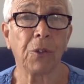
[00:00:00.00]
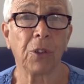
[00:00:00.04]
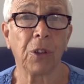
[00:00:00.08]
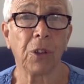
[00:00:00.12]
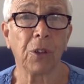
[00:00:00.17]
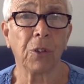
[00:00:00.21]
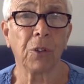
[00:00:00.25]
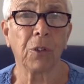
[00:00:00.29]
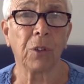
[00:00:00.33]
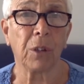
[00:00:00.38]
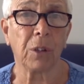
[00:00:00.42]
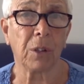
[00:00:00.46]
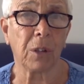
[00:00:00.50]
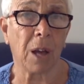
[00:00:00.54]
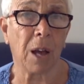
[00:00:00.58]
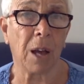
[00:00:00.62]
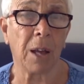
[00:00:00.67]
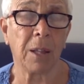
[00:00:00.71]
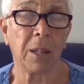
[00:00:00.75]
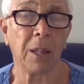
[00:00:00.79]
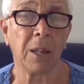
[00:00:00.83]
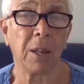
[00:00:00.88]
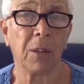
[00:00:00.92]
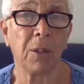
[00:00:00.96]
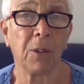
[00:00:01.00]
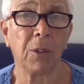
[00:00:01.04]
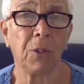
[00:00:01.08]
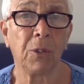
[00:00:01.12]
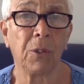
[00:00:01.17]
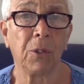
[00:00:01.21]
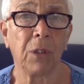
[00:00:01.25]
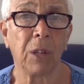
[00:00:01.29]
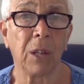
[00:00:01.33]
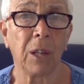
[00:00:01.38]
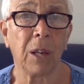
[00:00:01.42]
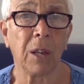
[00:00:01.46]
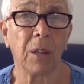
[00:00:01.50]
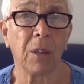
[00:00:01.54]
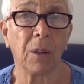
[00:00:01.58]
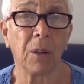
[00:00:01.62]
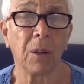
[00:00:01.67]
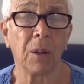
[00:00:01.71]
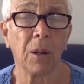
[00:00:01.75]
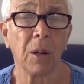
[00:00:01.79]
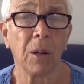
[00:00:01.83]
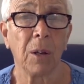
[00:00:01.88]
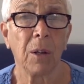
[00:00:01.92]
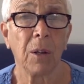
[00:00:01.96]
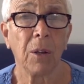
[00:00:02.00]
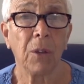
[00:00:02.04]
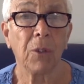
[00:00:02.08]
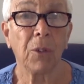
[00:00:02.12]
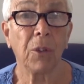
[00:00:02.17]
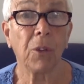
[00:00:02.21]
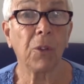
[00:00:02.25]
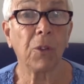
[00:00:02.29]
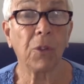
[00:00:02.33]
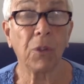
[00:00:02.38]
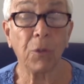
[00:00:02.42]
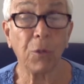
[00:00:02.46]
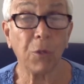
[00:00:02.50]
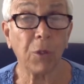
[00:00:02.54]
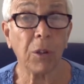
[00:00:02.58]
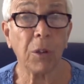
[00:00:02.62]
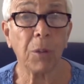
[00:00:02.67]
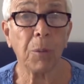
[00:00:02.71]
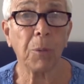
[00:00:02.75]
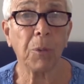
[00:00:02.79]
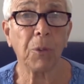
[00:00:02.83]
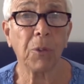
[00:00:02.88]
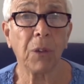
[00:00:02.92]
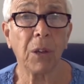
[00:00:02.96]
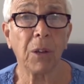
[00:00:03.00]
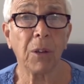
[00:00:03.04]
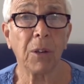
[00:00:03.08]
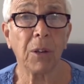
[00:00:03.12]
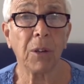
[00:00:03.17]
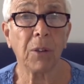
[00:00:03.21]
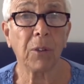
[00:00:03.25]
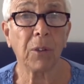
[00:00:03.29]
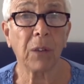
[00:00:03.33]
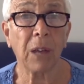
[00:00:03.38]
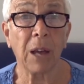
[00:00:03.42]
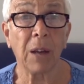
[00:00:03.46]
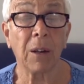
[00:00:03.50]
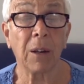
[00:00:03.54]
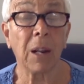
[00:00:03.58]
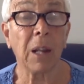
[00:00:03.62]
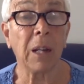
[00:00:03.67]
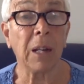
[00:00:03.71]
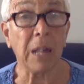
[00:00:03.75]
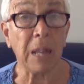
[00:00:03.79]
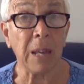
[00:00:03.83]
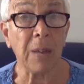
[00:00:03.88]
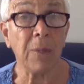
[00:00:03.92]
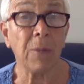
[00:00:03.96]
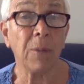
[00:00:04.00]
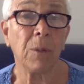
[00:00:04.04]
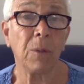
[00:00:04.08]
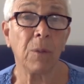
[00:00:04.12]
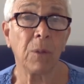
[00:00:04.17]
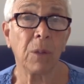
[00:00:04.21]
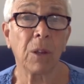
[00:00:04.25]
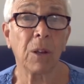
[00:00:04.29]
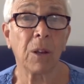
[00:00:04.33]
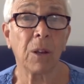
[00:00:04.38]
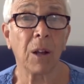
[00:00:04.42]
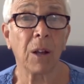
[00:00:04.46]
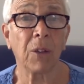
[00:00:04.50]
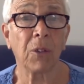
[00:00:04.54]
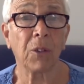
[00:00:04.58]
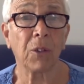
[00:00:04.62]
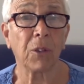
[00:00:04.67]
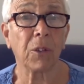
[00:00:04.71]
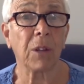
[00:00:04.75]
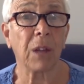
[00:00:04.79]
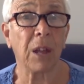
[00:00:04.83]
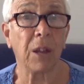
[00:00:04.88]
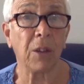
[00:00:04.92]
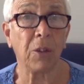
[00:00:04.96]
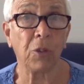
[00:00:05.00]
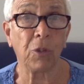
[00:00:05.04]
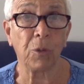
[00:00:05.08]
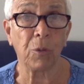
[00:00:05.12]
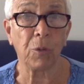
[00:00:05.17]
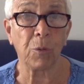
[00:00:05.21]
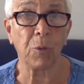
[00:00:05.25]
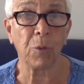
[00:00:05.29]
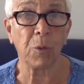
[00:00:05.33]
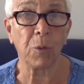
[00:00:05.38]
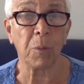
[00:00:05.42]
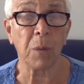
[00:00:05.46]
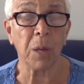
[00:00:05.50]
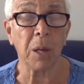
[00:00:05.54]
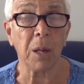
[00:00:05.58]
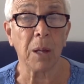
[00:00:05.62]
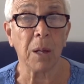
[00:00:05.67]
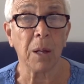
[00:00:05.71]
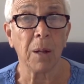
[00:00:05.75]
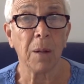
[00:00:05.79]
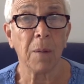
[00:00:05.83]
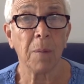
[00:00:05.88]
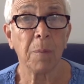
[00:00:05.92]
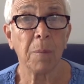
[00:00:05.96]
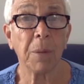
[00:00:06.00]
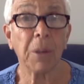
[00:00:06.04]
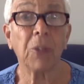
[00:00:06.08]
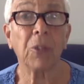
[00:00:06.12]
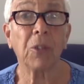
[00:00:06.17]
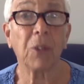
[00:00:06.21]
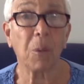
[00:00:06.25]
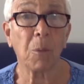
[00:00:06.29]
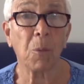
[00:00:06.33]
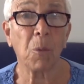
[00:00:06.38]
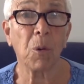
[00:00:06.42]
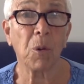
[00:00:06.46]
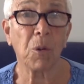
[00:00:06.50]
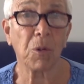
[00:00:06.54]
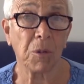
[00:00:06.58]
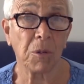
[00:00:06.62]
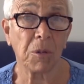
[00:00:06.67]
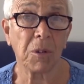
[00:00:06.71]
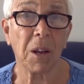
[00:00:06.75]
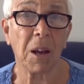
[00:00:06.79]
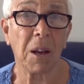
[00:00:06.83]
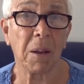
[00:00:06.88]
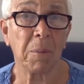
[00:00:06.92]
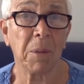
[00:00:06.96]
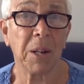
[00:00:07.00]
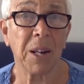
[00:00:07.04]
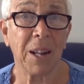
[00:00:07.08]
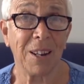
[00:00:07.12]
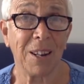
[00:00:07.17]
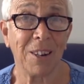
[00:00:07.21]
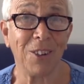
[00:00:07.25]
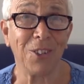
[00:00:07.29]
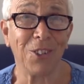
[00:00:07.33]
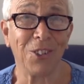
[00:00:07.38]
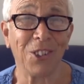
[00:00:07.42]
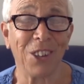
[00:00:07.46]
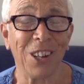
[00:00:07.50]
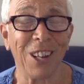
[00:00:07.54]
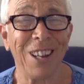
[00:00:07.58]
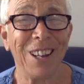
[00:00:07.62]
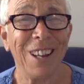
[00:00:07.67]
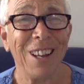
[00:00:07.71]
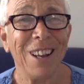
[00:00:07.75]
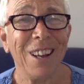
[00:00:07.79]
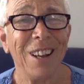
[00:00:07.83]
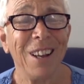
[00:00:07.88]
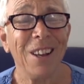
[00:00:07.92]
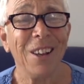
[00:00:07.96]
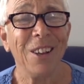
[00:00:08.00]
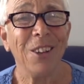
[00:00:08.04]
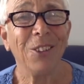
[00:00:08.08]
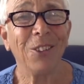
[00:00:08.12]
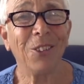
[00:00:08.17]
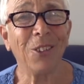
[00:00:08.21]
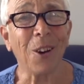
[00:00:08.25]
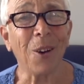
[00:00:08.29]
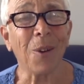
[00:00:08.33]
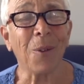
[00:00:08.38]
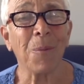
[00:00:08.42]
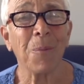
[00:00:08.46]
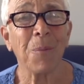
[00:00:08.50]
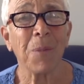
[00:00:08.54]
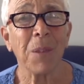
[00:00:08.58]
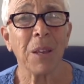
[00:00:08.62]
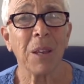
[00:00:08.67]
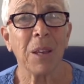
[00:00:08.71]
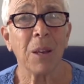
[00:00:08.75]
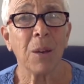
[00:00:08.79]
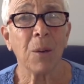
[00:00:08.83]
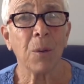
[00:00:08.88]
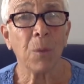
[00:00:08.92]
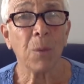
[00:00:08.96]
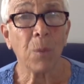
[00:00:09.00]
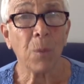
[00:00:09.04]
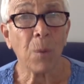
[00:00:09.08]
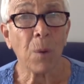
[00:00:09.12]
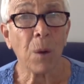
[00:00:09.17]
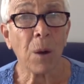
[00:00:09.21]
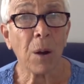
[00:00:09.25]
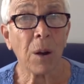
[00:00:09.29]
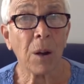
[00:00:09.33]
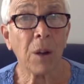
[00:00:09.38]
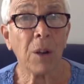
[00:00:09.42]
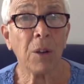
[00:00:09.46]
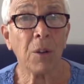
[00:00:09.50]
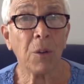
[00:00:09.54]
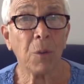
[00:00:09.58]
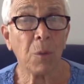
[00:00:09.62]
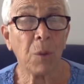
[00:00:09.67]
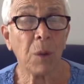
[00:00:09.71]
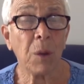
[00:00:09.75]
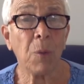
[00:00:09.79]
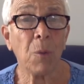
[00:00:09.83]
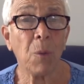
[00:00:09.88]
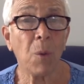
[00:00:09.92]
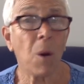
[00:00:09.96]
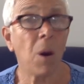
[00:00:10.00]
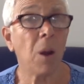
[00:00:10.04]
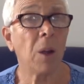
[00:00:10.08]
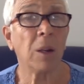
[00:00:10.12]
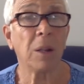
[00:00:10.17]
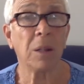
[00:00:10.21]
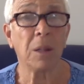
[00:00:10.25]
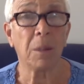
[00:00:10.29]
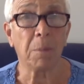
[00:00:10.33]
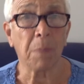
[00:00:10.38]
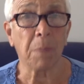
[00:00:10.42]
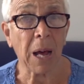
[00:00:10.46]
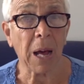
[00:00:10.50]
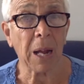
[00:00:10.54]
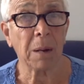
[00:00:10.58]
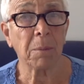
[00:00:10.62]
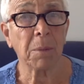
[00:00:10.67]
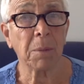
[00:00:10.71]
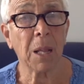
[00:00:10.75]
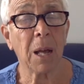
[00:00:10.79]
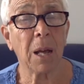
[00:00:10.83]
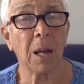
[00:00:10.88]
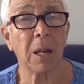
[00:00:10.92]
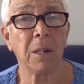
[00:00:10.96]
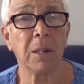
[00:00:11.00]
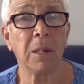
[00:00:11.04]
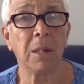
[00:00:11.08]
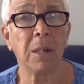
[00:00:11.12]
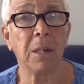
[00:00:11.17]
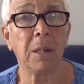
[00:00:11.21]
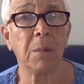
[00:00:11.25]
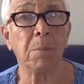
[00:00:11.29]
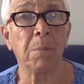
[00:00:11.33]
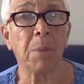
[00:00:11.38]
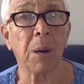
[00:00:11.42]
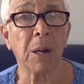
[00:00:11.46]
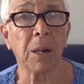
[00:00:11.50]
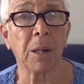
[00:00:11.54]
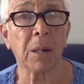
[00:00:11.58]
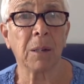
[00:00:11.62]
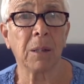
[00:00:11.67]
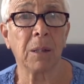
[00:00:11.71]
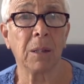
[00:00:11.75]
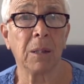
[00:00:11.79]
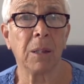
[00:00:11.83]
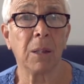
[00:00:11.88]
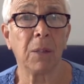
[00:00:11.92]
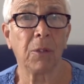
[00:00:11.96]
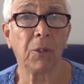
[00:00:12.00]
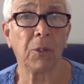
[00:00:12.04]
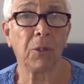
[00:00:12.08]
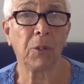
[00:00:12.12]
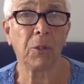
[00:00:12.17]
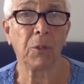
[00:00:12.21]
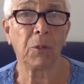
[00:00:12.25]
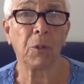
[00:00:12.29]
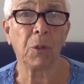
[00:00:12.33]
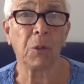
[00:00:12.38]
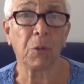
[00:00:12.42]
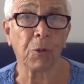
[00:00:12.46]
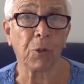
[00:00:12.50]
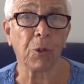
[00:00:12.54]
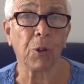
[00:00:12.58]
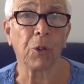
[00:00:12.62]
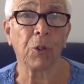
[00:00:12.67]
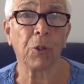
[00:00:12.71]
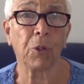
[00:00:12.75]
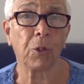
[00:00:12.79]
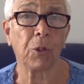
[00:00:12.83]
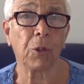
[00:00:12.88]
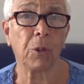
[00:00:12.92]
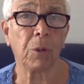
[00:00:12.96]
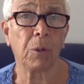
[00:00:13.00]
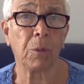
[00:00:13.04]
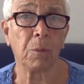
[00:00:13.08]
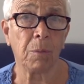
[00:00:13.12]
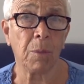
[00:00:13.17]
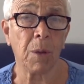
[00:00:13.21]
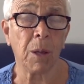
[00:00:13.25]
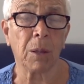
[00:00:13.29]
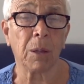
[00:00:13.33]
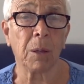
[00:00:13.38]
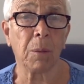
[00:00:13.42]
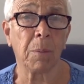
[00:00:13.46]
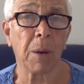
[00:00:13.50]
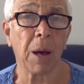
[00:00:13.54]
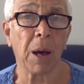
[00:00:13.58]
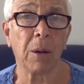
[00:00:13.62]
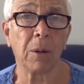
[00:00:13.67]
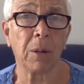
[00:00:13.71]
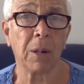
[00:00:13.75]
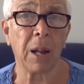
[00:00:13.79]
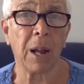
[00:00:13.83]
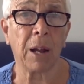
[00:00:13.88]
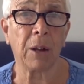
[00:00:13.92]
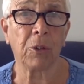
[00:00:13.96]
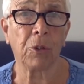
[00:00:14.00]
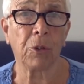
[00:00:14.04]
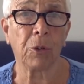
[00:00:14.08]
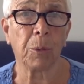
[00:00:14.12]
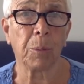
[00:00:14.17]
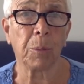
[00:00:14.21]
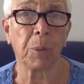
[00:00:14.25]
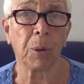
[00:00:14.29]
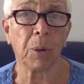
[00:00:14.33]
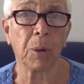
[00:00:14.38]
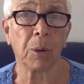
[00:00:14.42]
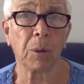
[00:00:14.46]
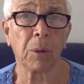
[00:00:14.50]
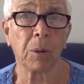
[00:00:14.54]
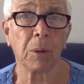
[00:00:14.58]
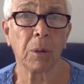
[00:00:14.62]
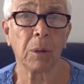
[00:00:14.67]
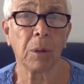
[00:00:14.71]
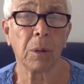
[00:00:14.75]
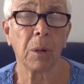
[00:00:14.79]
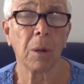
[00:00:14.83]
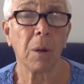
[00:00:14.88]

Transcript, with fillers: skills that tie the others together. So there's a fifty percent discount, and even with a consultation from me, because I'm worth your time and energy. So where do we want on the bottom line to debunk this, the first myth about natural birth?